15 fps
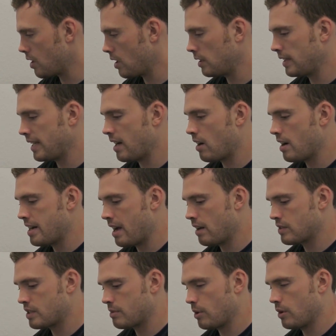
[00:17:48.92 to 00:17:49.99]
Currently, our
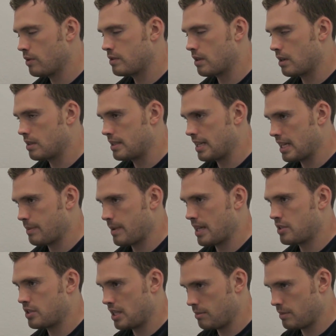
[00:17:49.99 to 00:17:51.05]
announced modes are
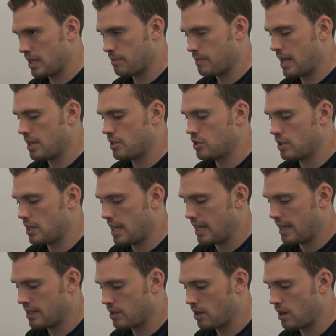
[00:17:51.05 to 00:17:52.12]
deathmatch, team deathmatch,
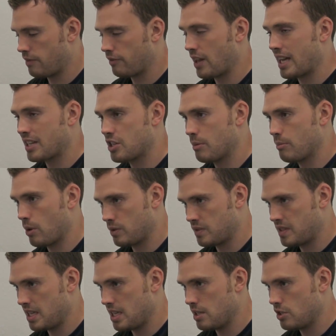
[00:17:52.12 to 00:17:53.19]
and our flagship mode,
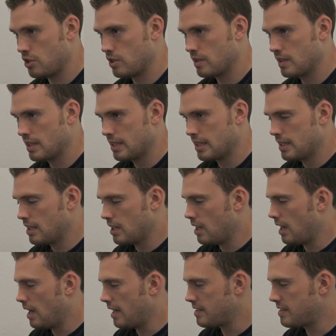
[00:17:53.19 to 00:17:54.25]
Siege.
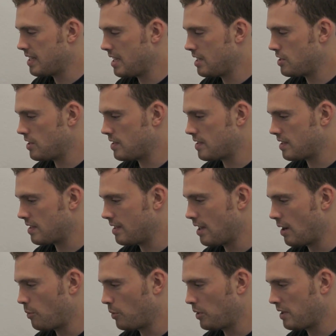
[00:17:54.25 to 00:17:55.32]
Siege is
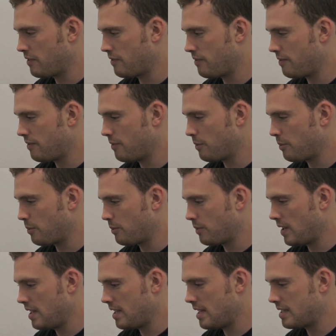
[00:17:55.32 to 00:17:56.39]
a really,
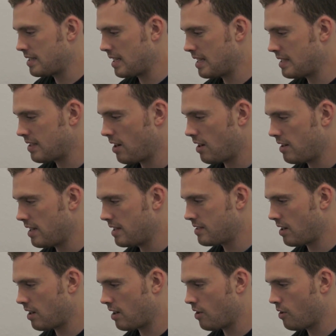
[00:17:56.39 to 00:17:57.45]
it's
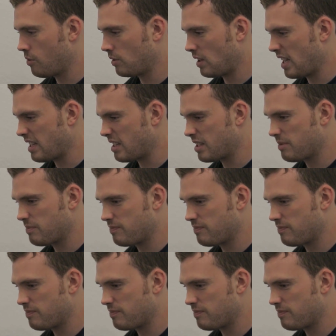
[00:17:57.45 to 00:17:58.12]
our own like